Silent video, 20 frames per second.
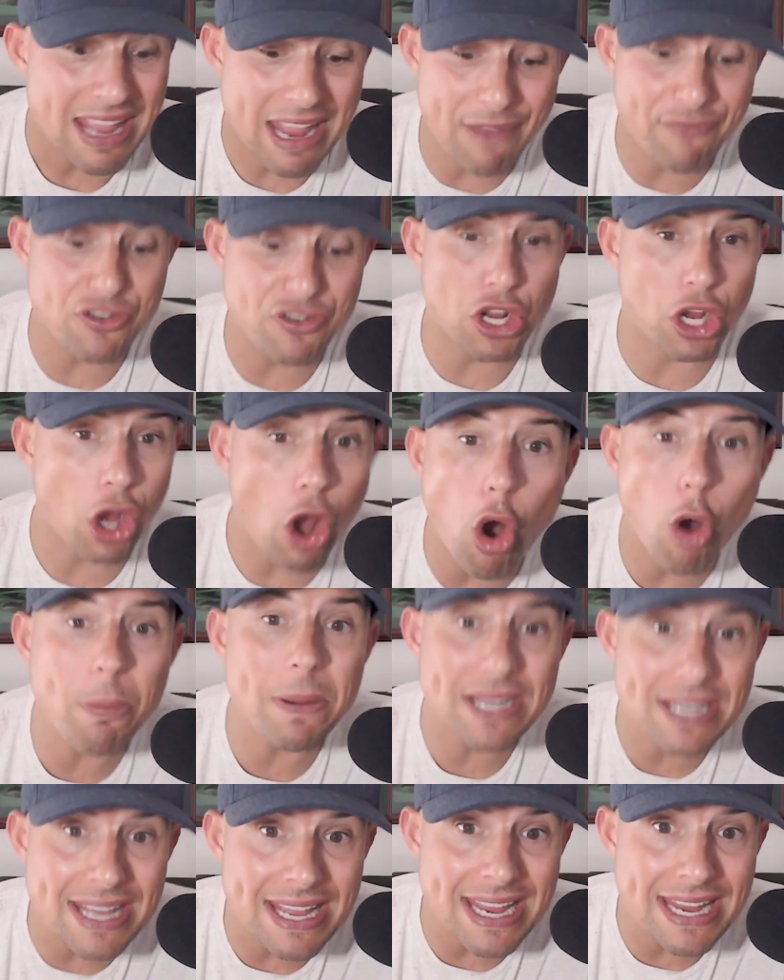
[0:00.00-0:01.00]
if
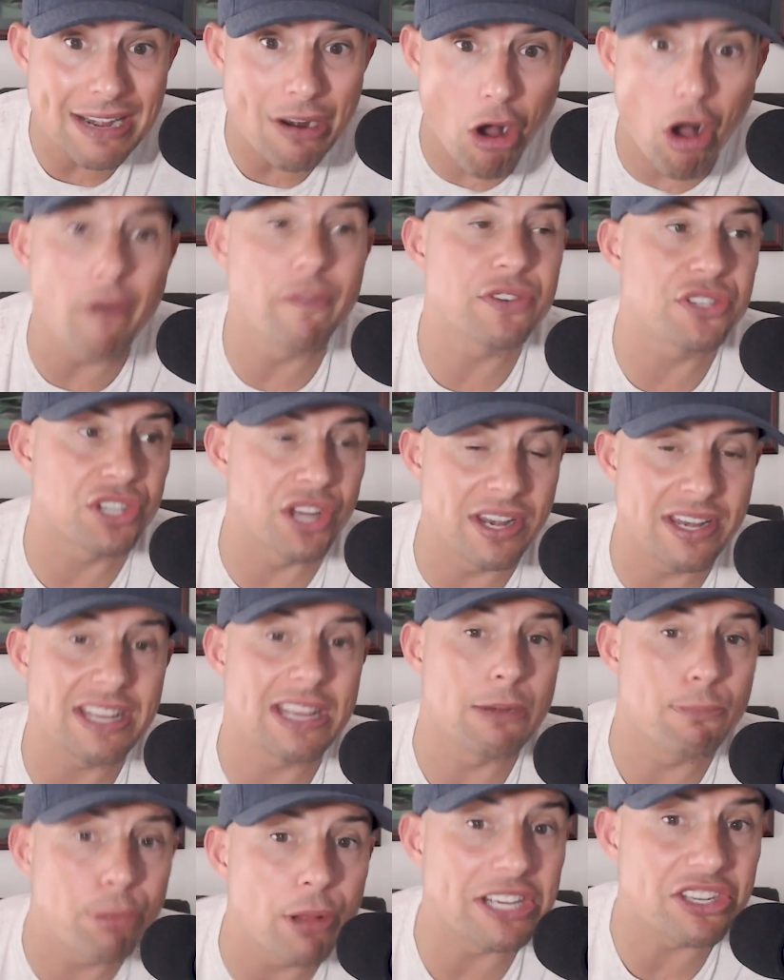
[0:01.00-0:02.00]
N'Kobe Dean all of a sudden
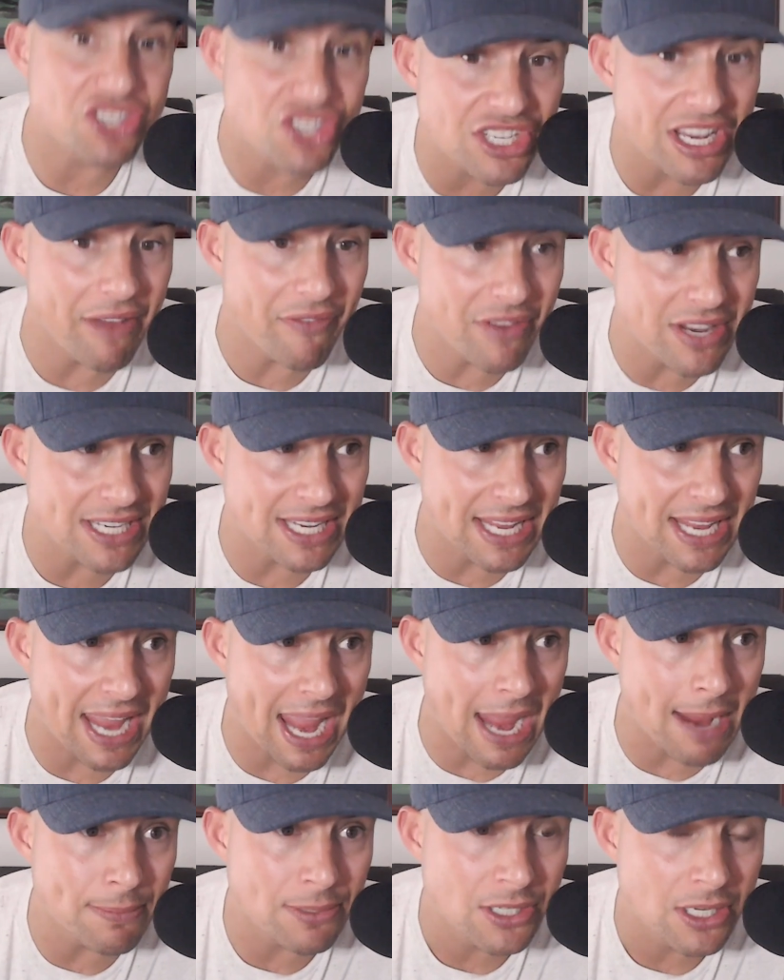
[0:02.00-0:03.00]
can play 17
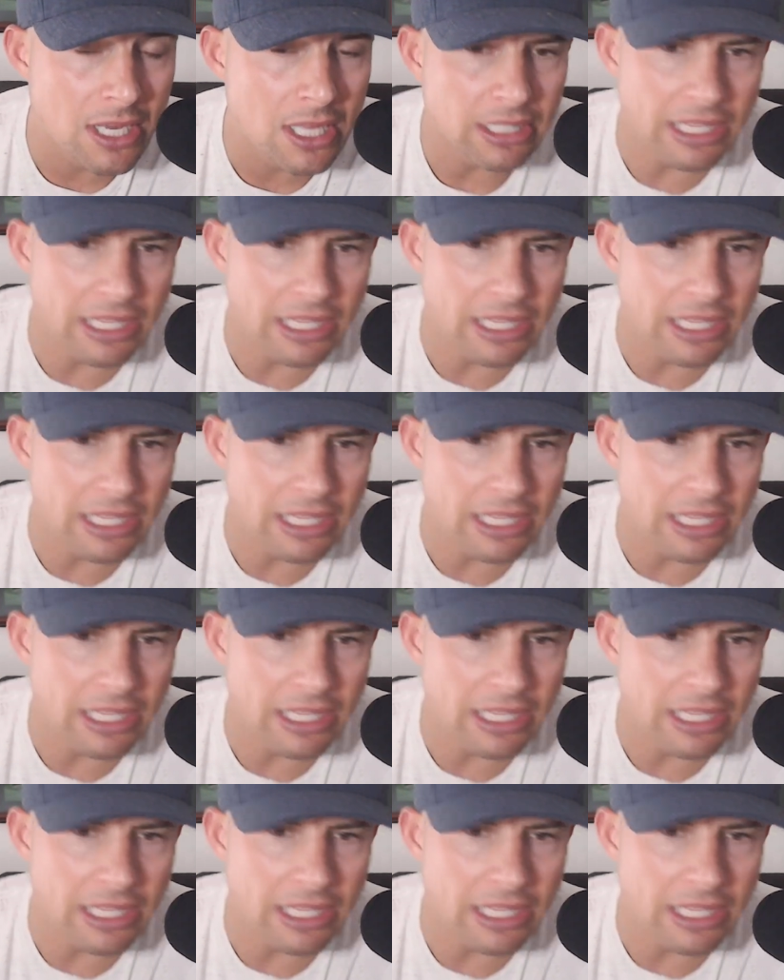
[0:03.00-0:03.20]
games,